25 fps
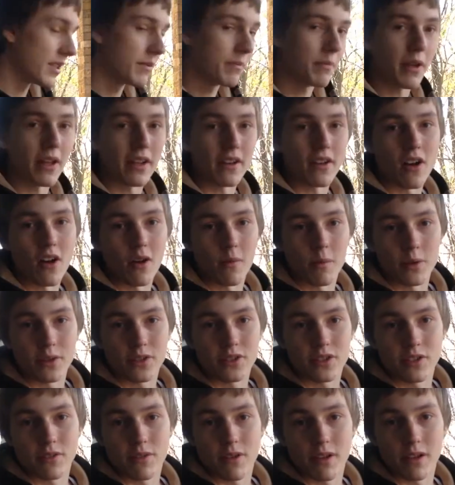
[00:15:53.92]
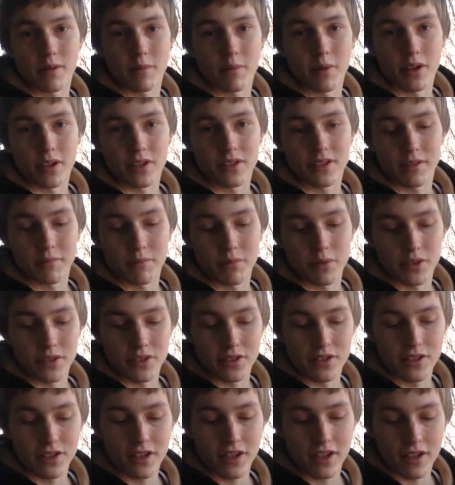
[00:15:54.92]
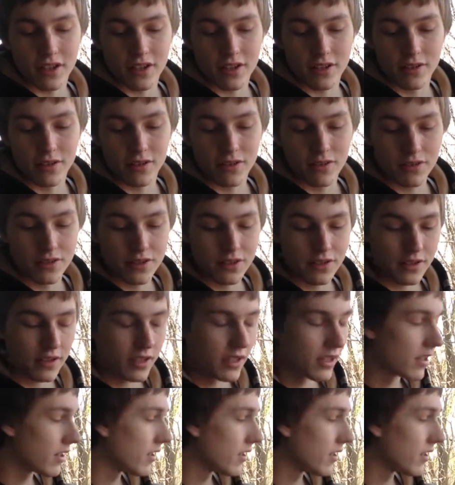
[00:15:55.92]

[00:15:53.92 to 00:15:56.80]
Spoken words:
spent almost 200 bucks in prensados.